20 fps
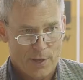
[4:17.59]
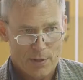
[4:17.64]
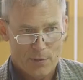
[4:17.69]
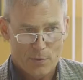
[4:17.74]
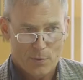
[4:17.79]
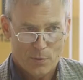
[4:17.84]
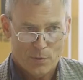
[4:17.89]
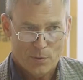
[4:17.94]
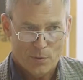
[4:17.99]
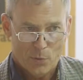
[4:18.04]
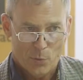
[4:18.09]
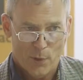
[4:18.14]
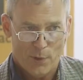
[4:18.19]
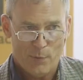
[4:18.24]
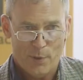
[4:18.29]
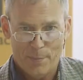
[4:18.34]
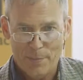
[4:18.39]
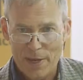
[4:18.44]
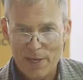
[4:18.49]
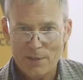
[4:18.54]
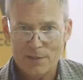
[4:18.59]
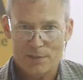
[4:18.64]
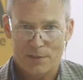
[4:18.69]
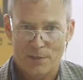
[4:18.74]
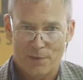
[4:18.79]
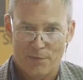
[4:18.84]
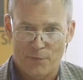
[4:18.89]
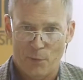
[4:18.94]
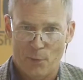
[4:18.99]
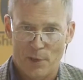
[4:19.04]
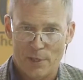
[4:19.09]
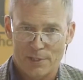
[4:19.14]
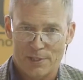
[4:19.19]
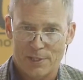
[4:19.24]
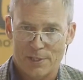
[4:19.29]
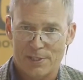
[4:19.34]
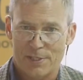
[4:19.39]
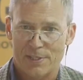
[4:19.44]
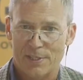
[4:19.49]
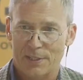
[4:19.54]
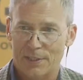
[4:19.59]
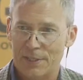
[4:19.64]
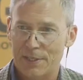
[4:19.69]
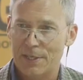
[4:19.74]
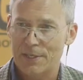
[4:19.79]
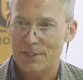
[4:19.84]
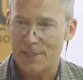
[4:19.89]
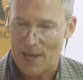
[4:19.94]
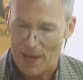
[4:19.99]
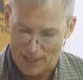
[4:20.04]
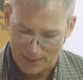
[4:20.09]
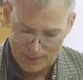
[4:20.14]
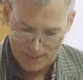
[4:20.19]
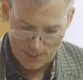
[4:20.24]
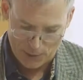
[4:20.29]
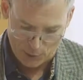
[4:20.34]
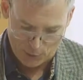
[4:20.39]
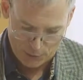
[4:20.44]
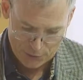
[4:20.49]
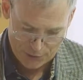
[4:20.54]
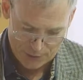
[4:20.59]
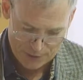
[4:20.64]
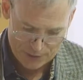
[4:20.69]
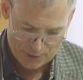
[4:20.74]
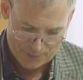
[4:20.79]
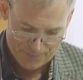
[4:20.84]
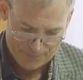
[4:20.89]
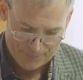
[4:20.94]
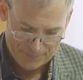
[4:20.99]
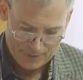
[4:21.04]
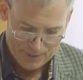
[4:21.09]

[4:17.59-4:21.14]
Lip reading: that what remains in the forest is still an intact ecosystem.